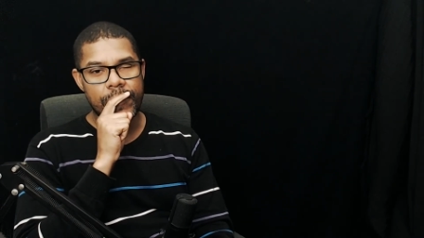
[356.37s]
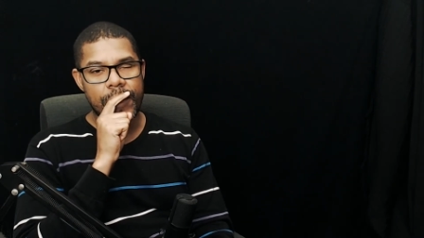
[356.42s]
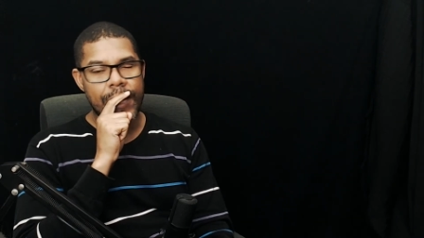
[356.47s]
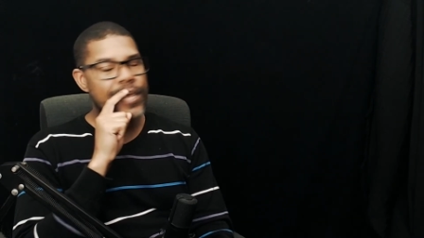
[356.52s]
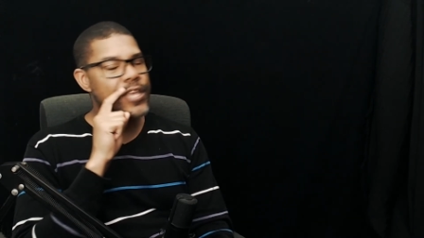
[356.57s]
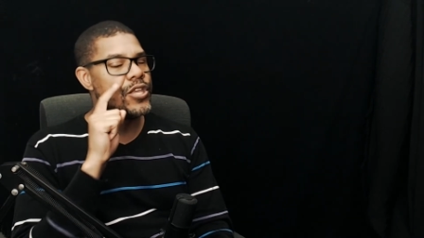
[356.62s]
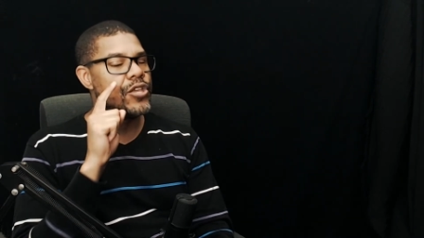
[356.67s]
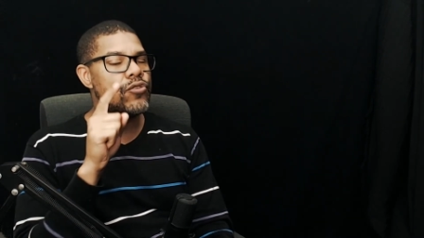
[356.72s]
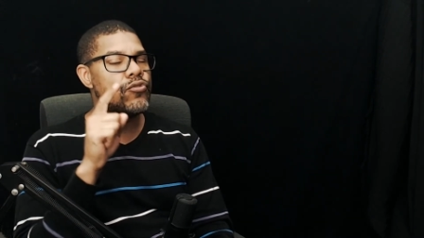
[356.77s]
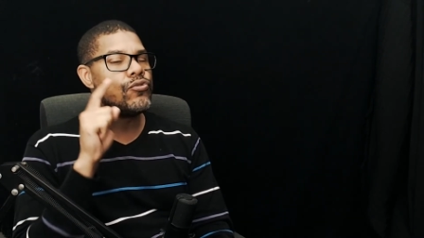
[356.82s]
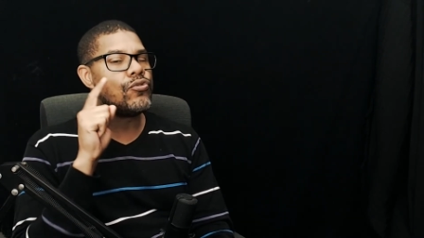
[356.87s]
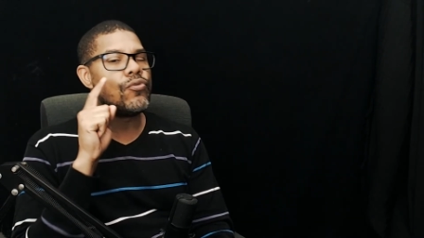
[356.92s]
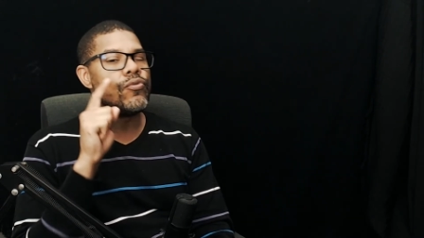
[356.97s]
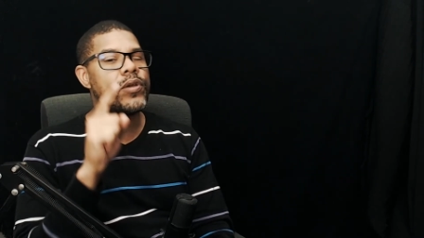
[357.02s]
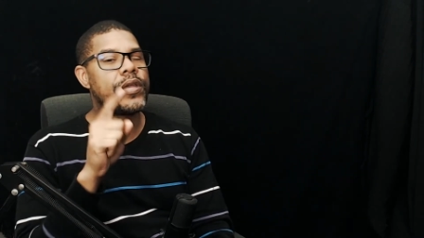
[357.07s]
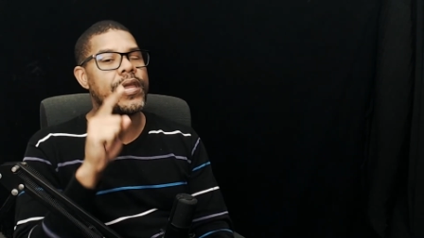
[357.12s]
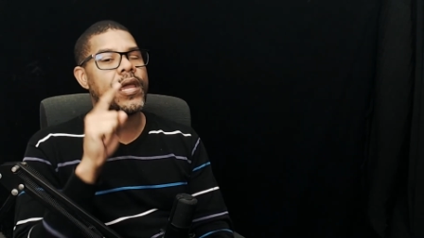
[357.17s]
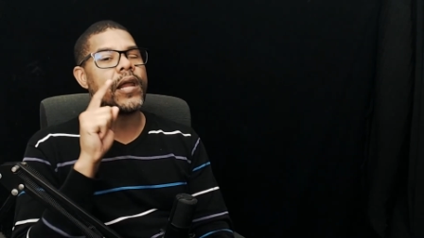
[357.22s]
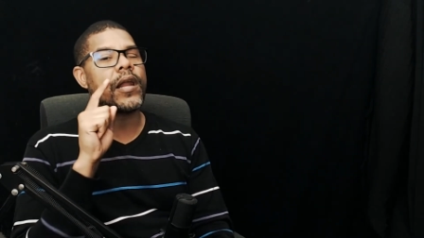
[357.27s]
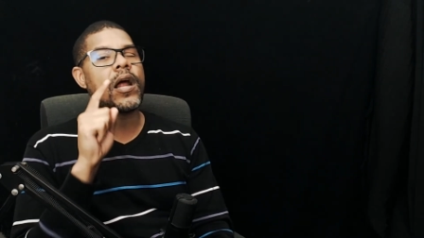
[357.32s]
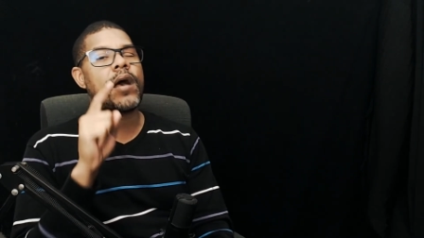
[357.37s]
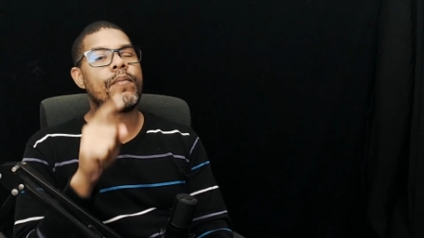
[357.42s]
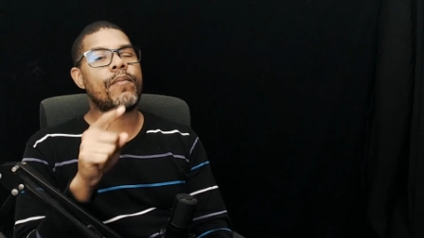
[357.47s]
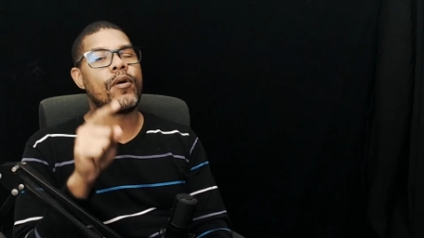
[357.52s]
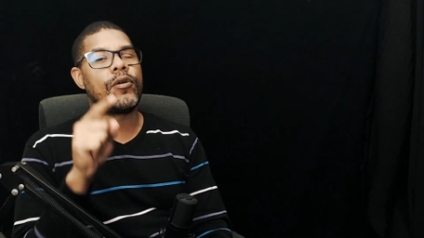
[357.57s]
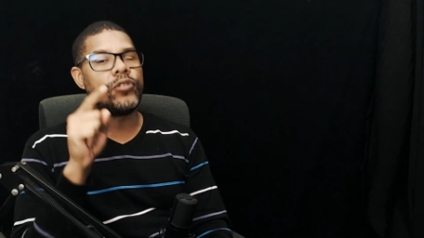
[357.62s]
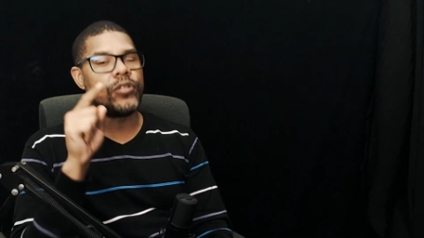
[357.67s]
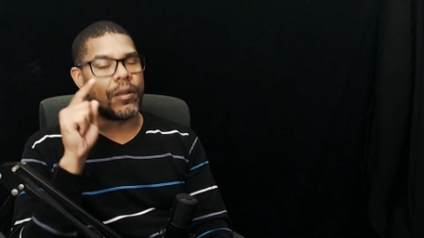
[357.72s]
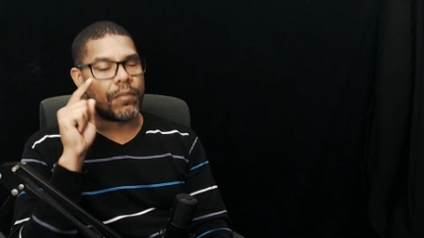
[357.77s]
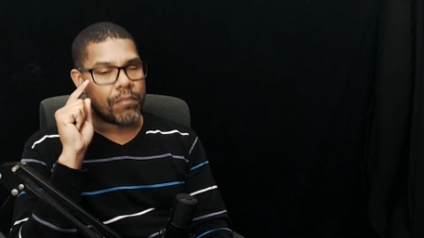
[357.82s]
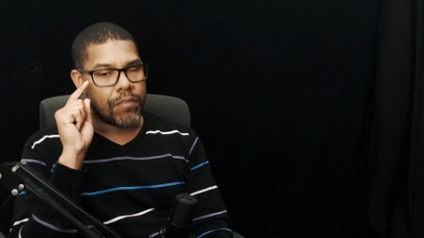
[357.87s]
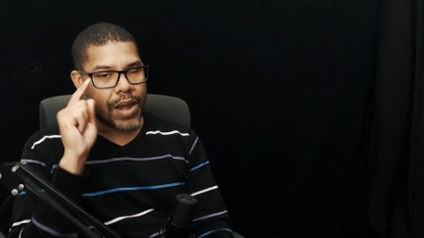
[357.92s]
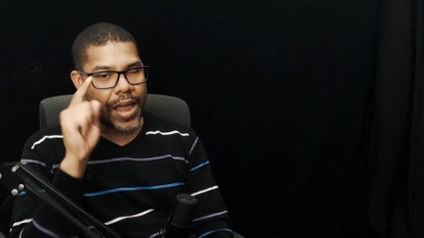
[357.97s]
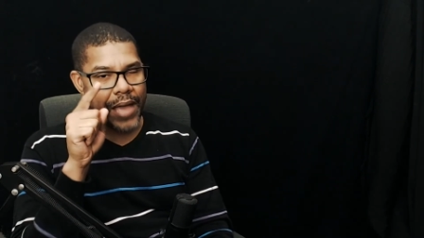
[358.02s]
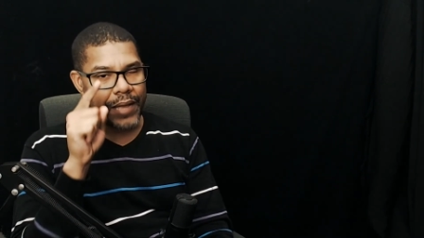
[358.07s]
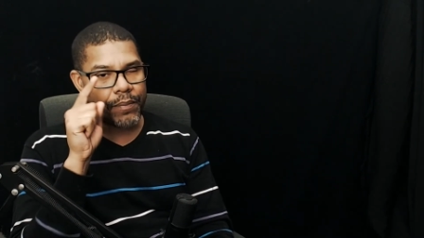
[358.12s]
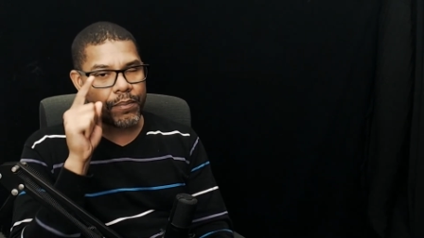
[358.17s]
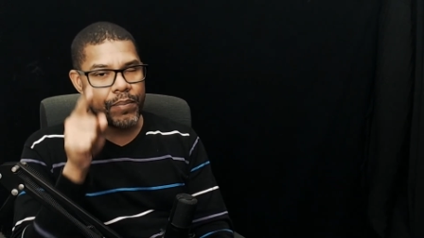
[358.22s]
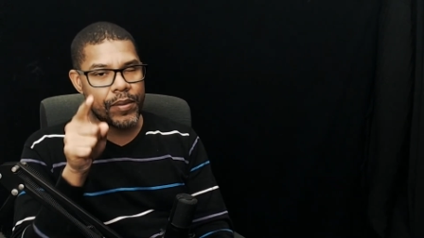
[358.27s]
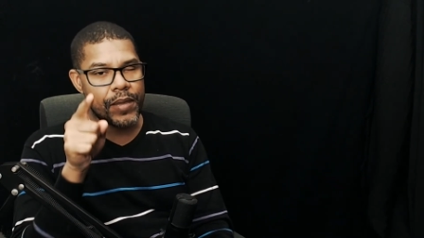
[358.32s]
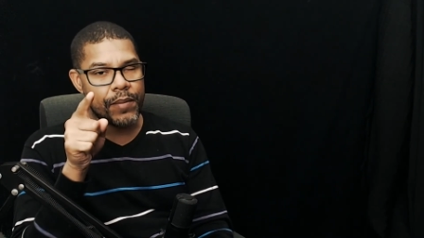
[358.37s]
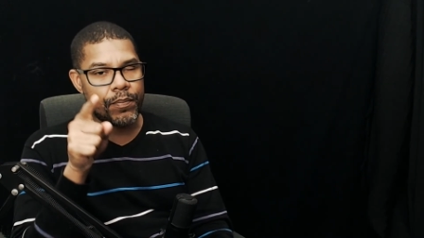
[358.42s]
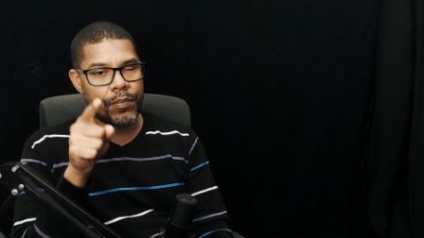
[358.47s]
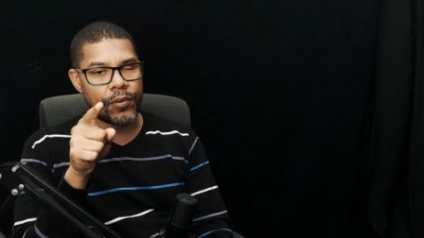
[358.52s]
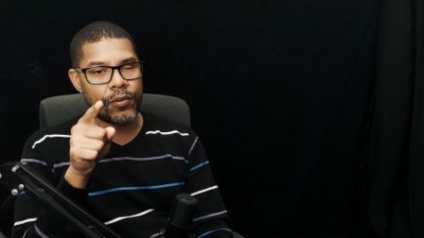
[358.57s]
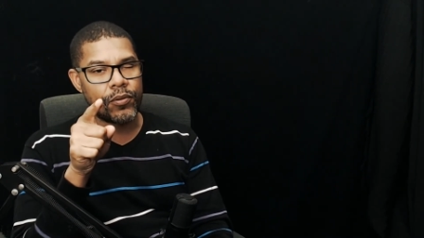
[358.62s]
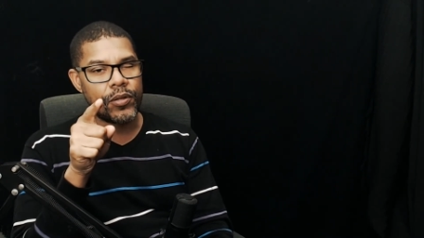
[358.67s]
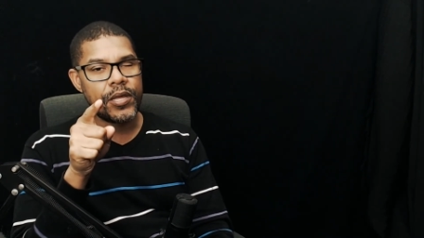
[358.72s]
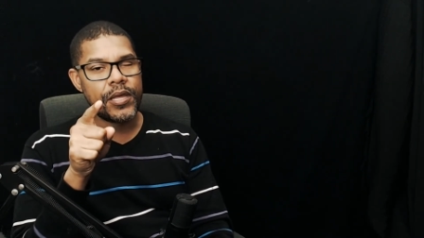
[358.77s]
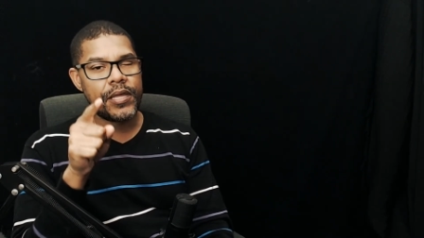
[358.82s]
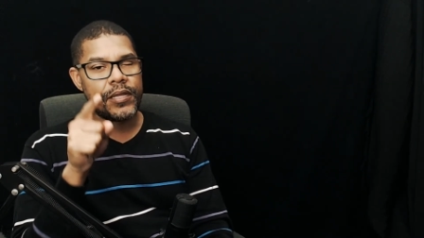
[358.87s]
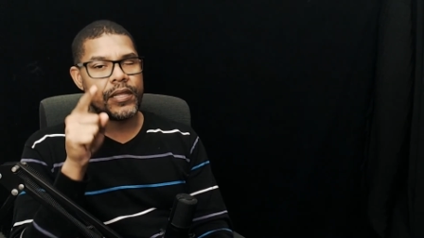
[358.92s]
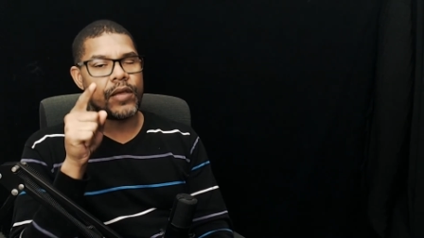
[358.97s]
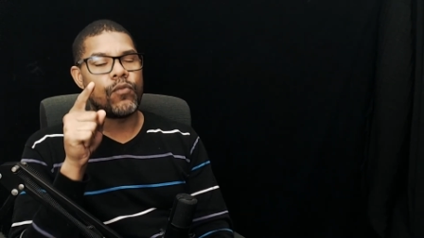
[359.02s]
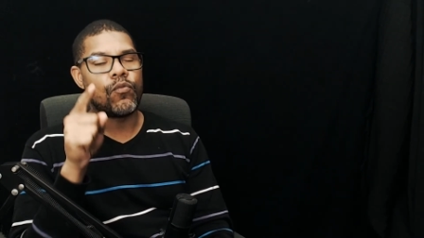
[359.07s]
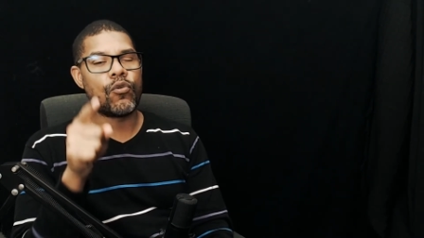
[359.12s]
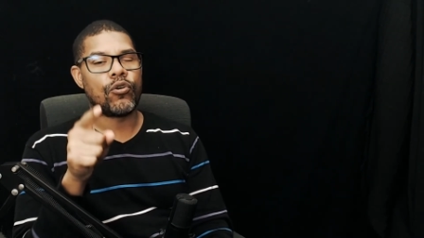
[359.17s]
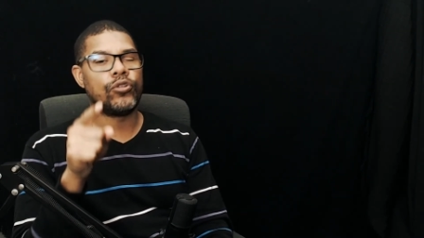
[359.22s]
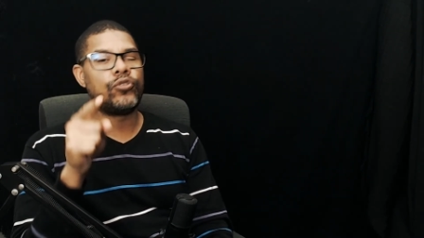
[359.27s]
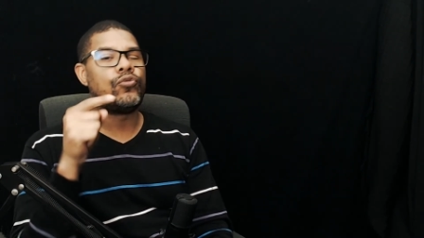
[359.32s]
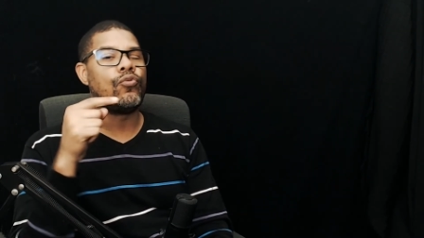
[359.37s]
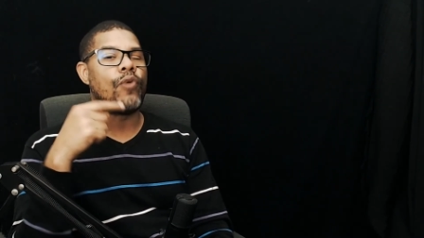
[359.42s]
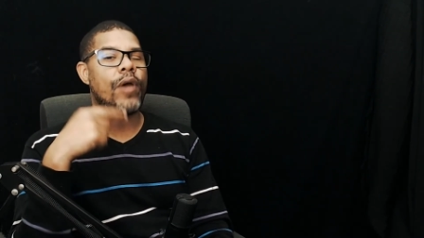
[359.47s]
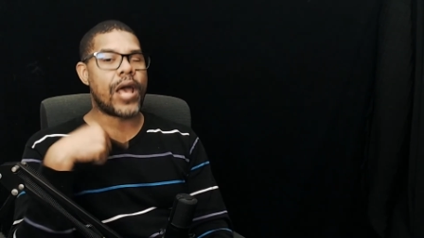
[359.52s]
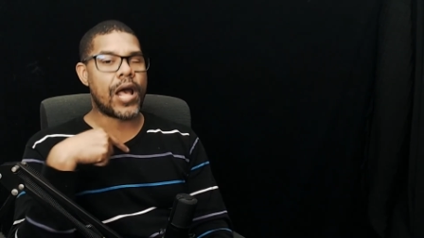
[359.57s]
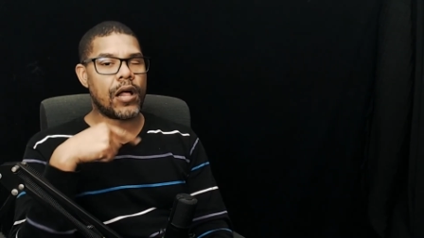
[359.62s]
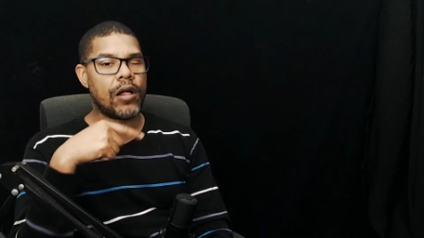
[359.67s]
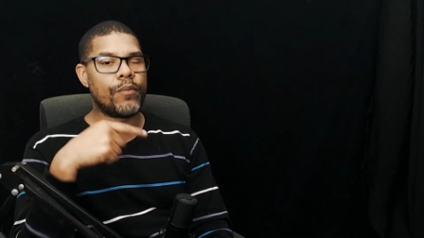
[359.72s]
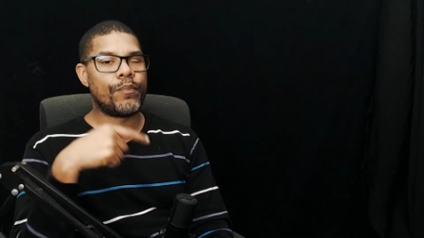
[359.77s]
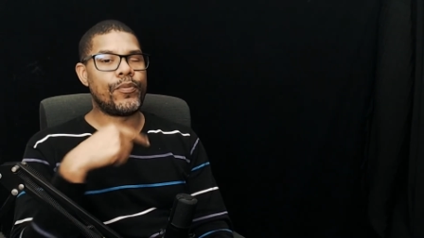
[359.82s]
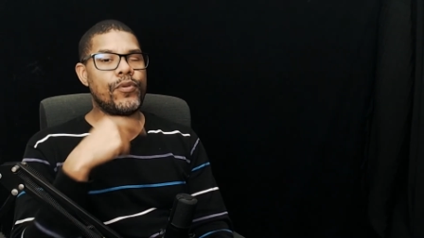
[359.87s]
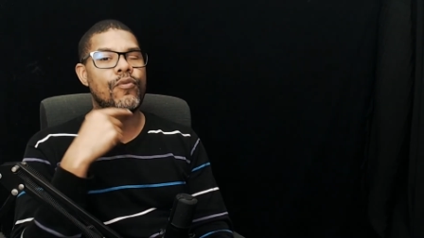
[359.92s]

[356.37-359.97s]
You don't care about the black people that want to help you